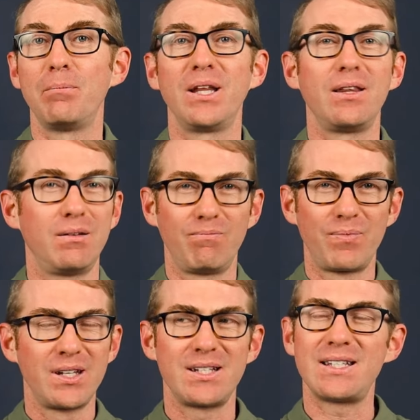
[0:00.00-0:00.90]
But
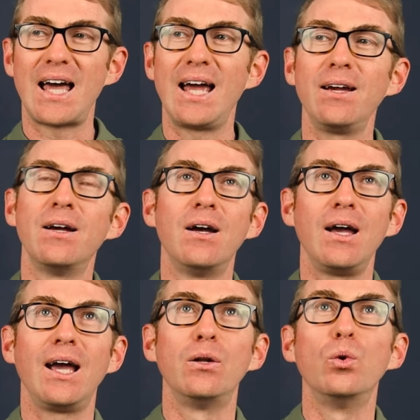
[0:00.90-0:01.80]
to say
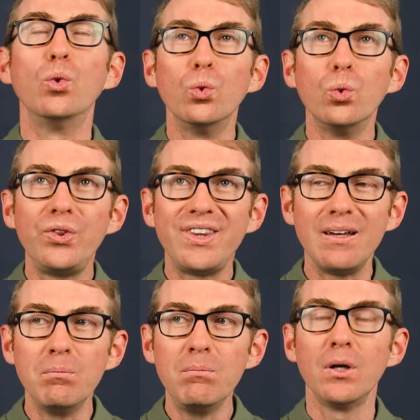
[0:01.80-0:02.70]
el
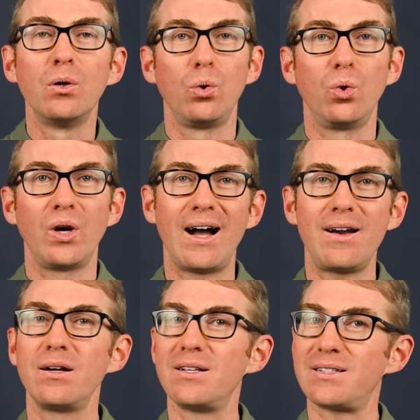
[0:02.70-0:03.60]
ultim
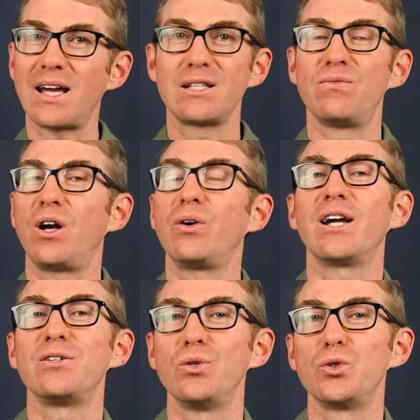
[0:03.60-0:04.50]
lugar, it sounds very
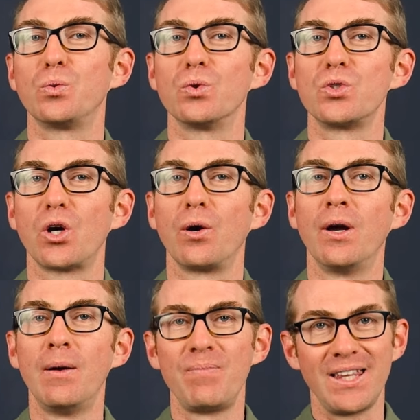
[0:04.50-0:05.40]
unusual. So
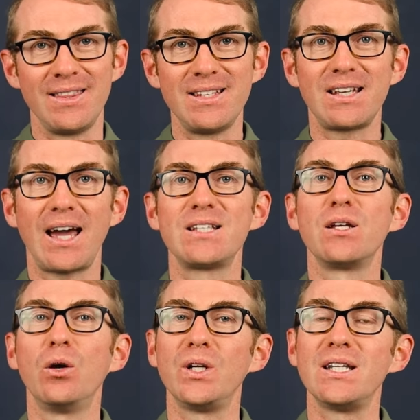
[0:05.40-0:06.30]
in this case,
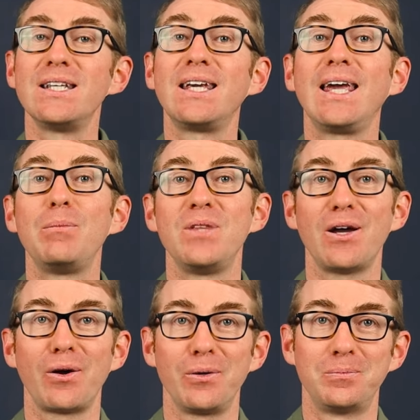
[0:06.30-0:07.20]
we need to keep
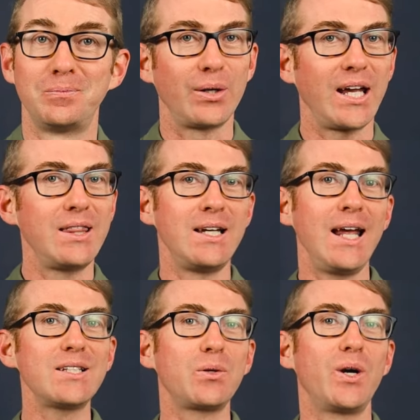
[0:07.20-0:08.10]
the O. Now again, the
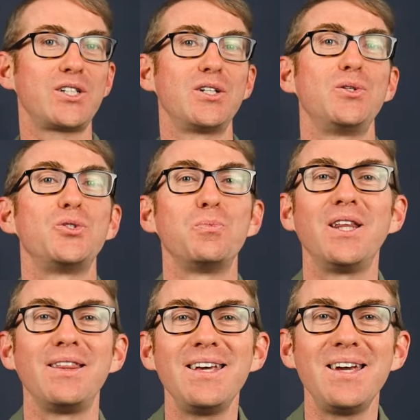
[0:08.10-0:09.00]
next question you should be
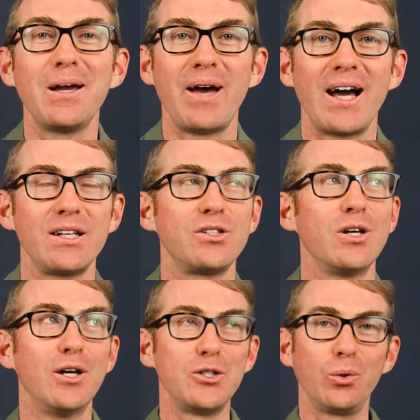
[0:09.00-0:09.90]
thinking about is,
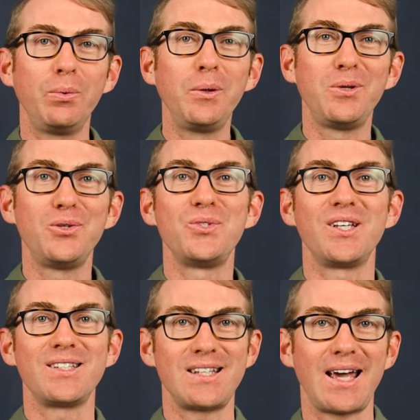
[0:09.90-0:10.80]
should we be
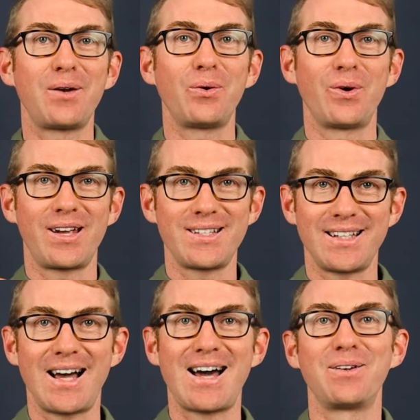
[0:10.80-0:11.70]
using ser or
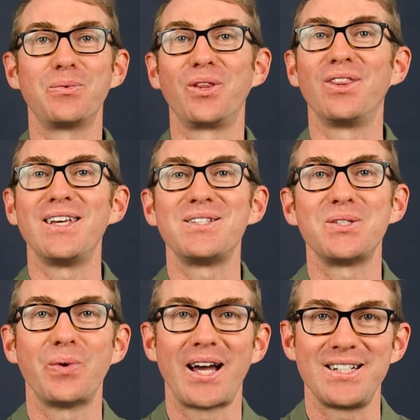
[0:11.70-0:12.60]
estar with these
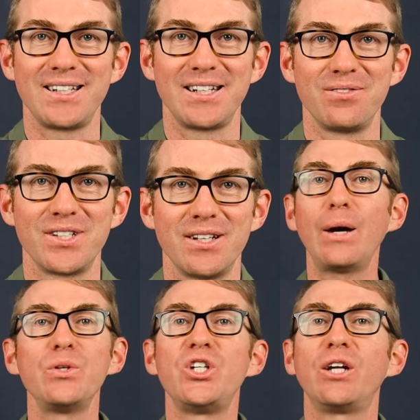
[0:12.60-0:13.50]
two adjectives? Now
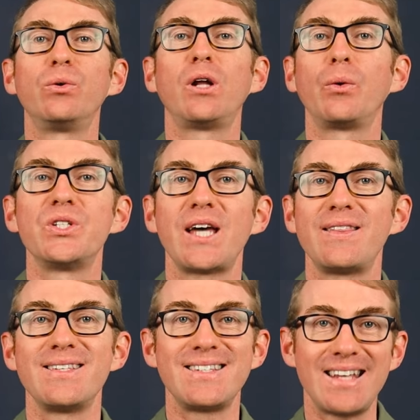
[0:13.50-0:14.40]
in general, I would say
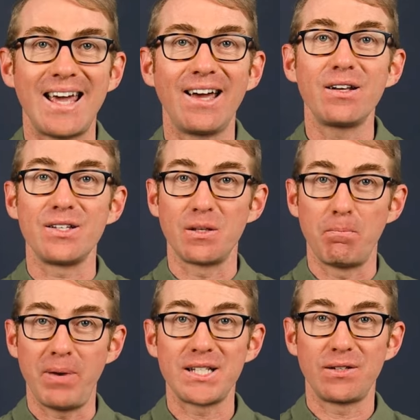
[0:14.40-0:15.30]
that ser is the
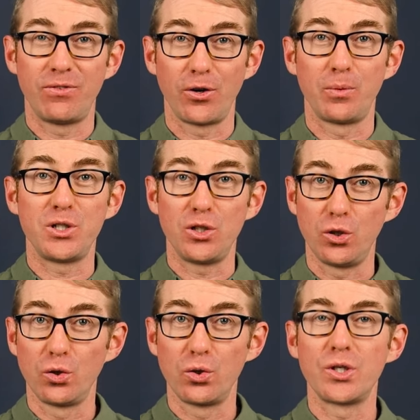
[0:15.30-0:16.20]
best verb to
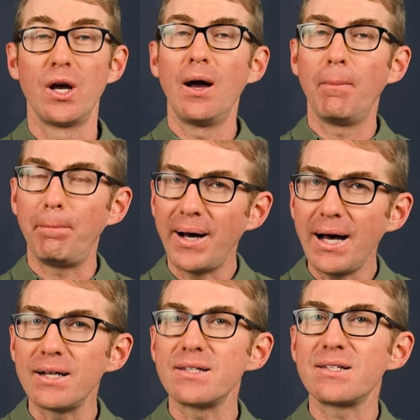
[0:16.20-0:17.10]
use,
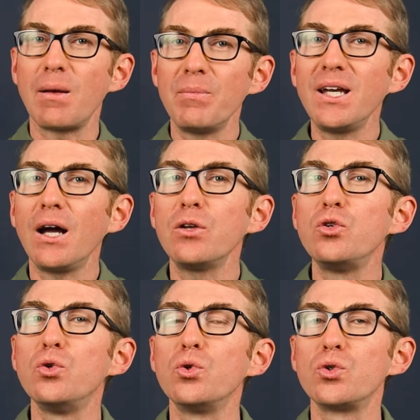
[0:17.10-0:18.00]
but something
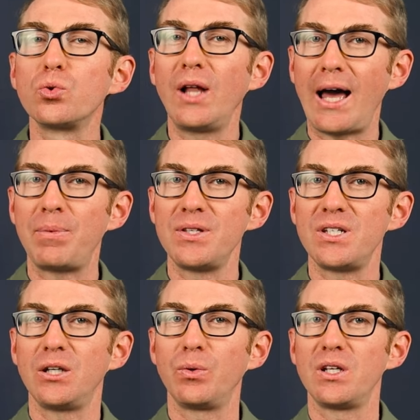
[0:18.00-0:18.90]
unusual happens
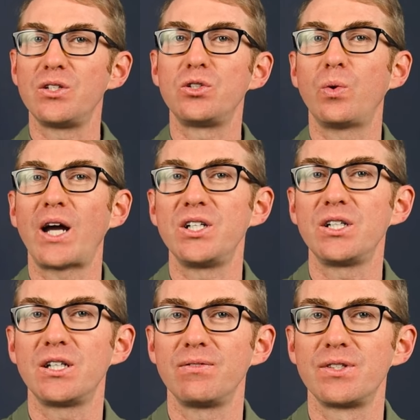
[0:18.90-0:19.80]
here with these two
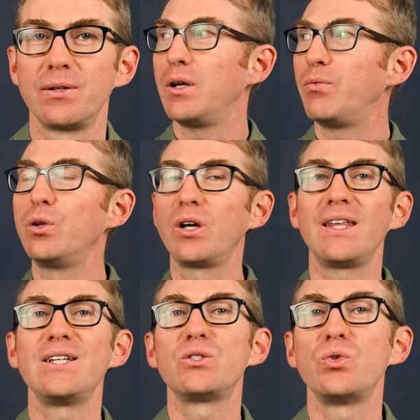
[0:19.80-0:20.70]
adjectives. If we look at
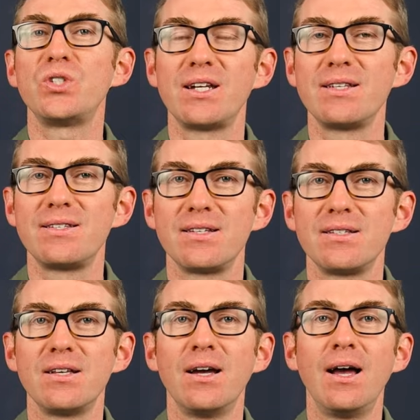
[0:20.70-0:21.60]
these two
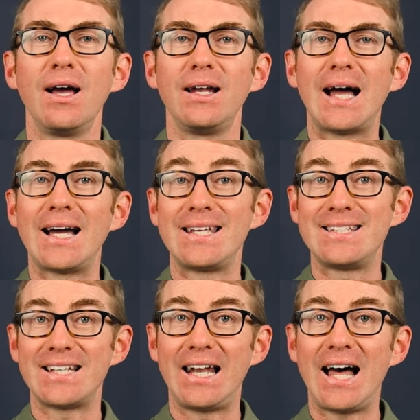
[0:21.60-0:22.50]
sentences, la
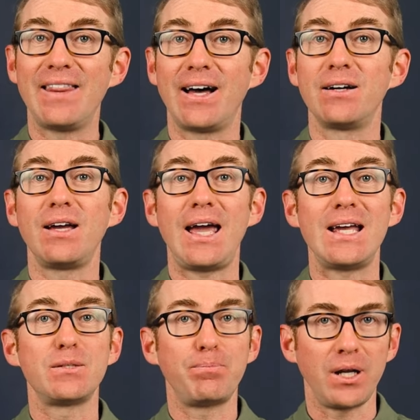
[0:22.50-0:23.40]
ensalada
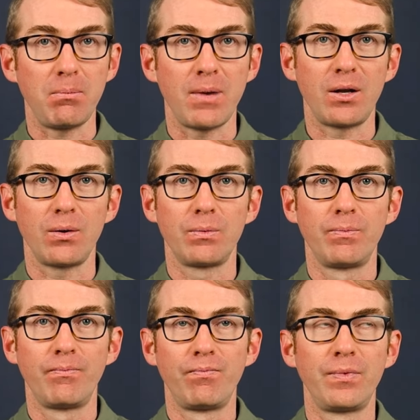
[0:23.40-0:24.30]
es primero.
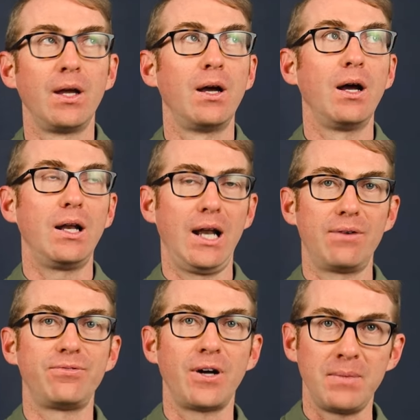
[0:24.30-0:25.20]
La
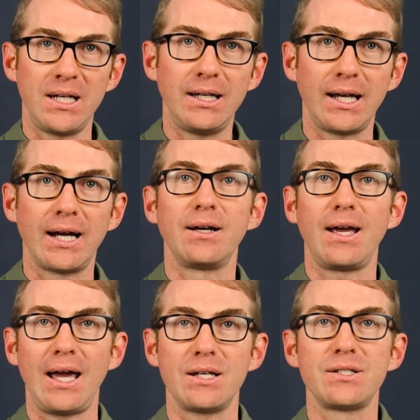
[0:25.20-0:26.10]
familia
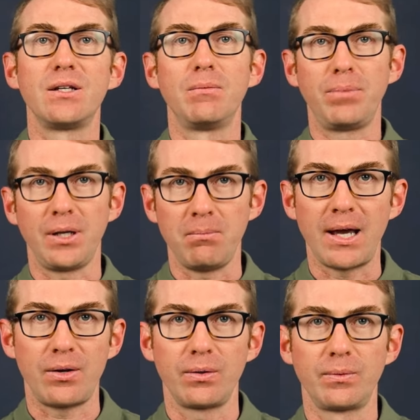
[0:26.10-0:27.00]
es
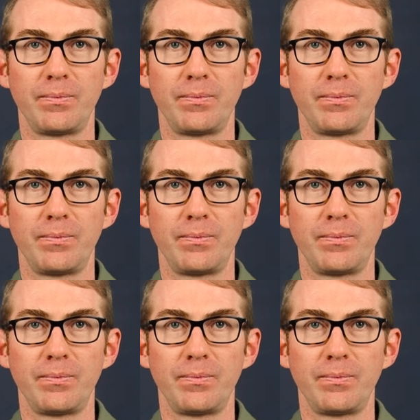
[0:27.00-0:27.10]
primero.